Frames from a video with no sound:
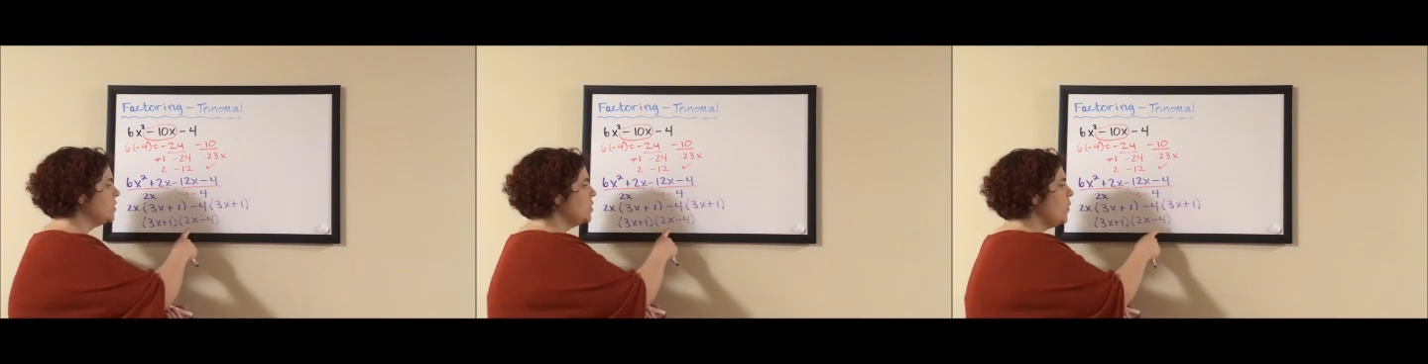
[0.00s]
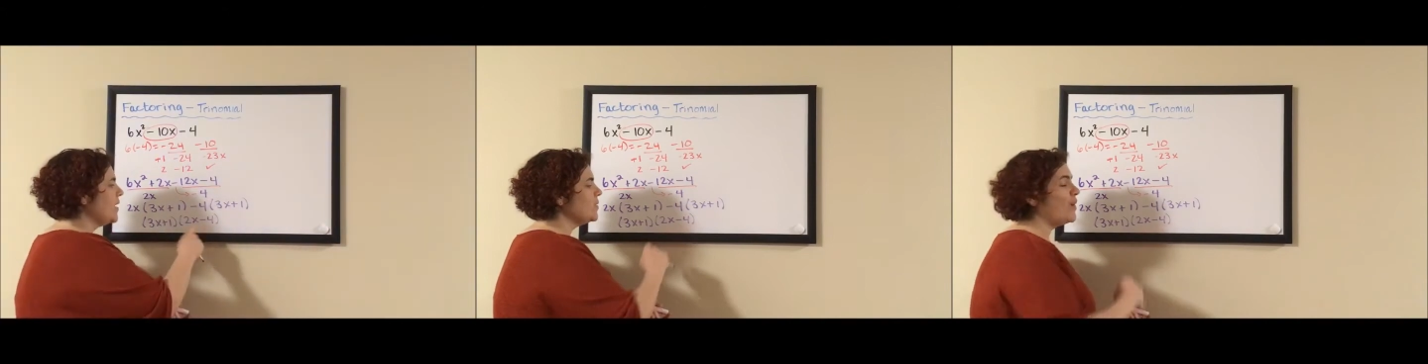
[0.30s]

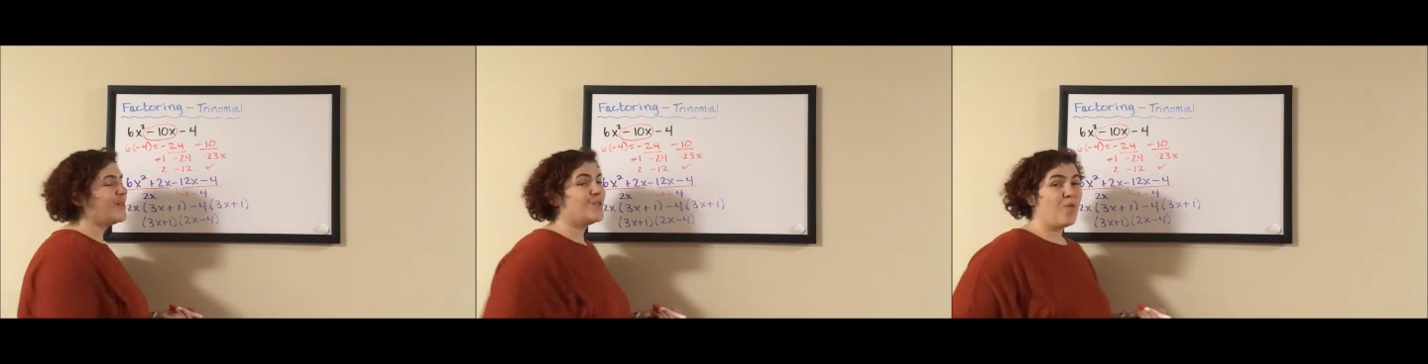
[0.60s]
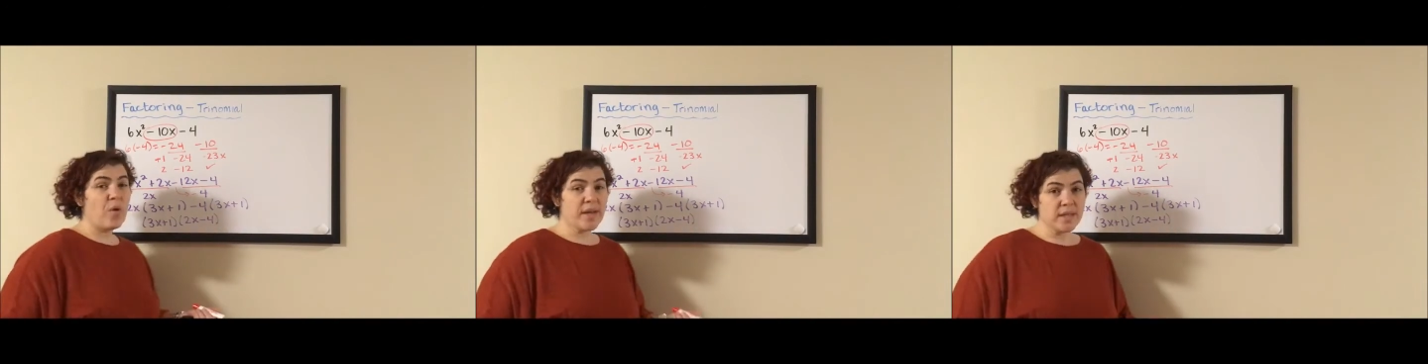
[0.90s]
2x minus
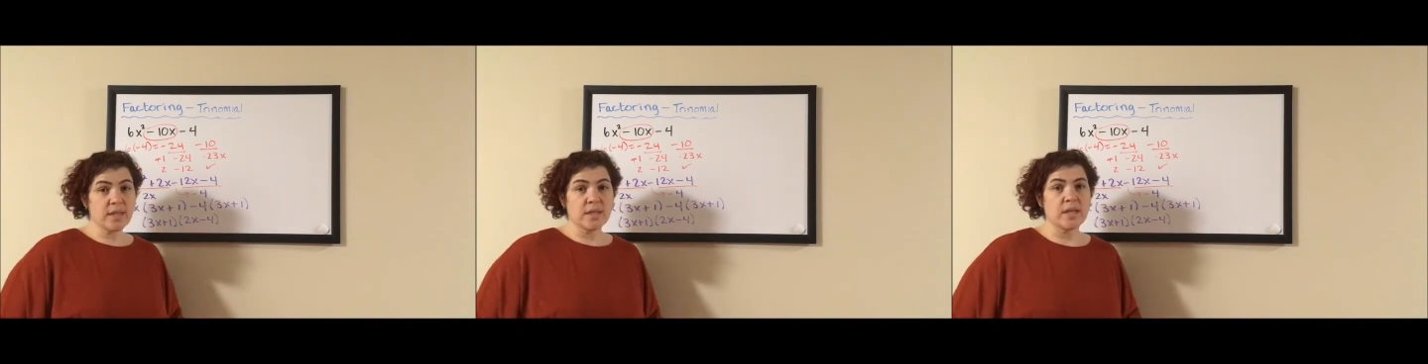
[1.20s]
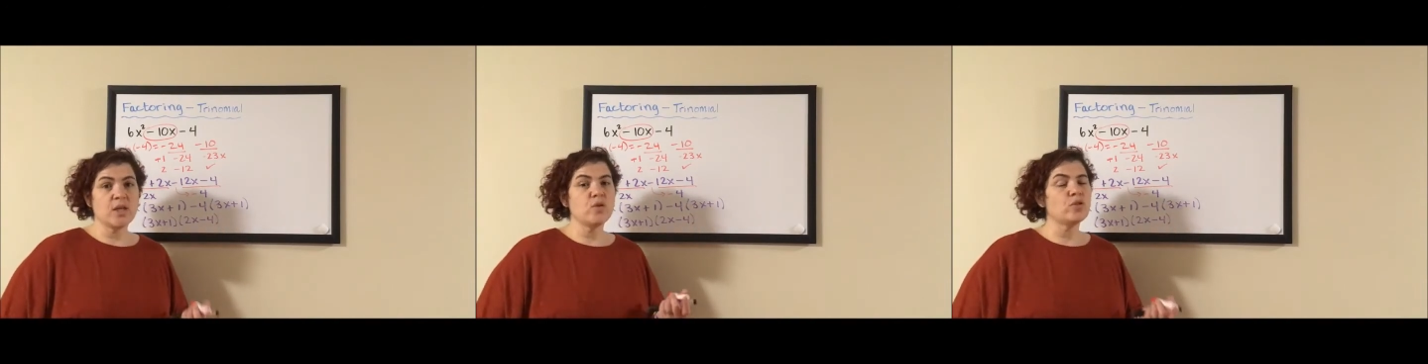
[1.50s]
4 isn't,
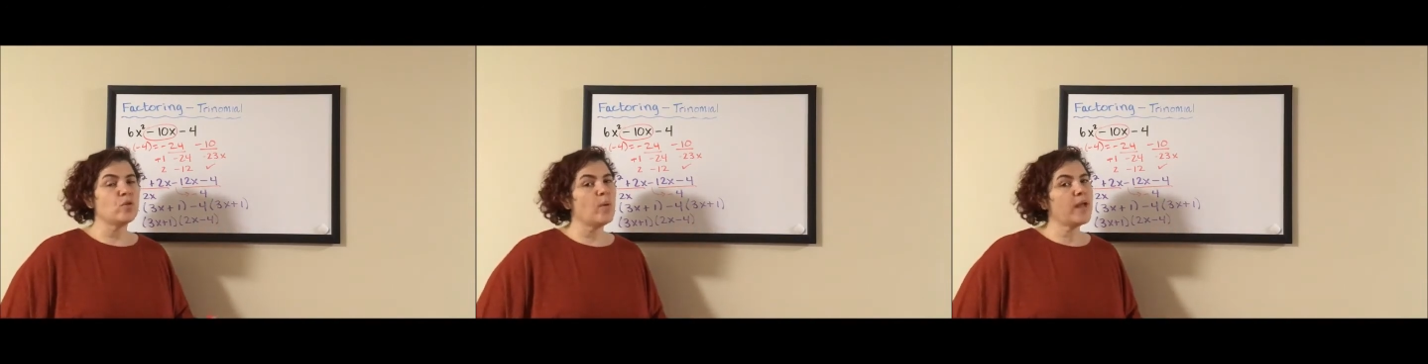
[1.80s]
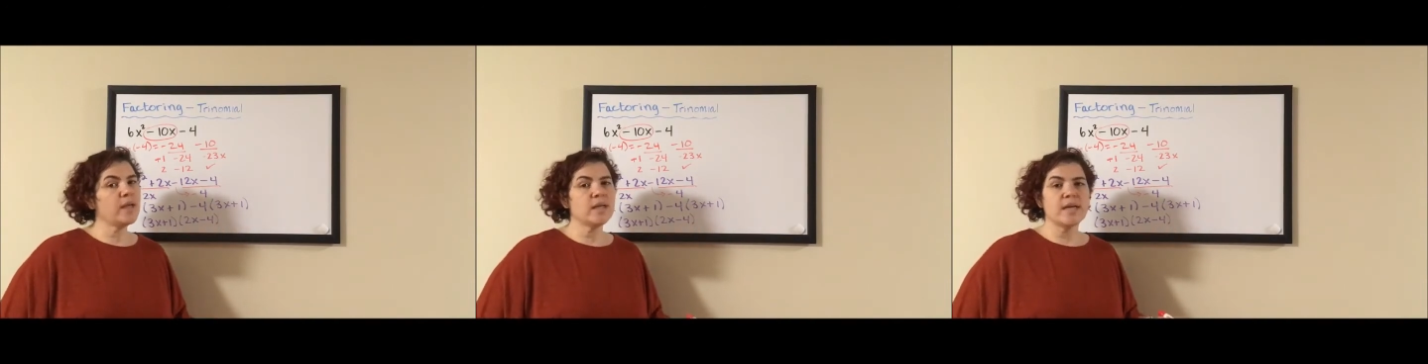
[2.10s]
and you should
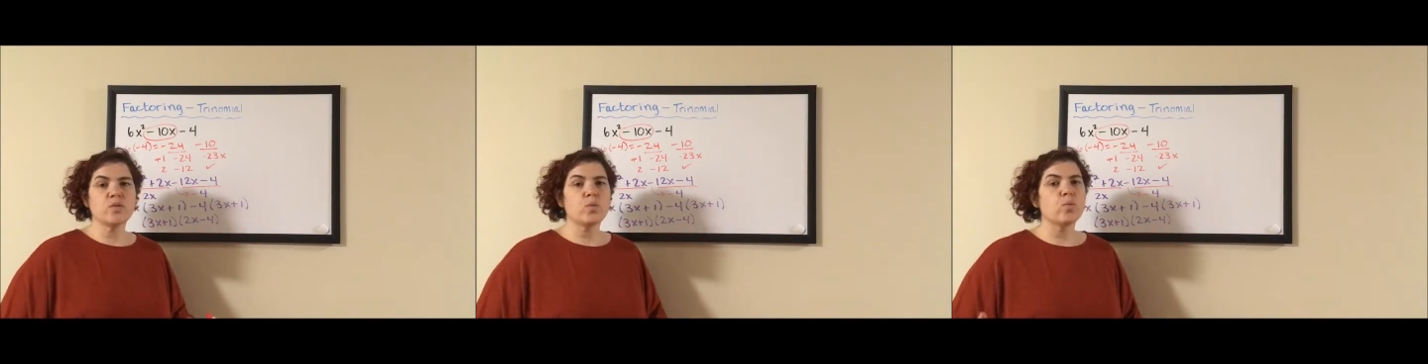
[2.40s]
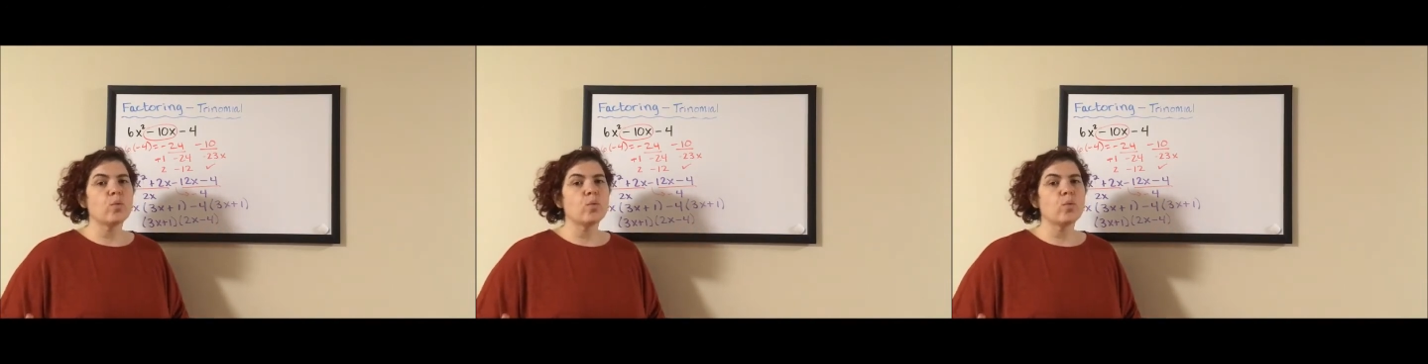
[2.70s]
recognize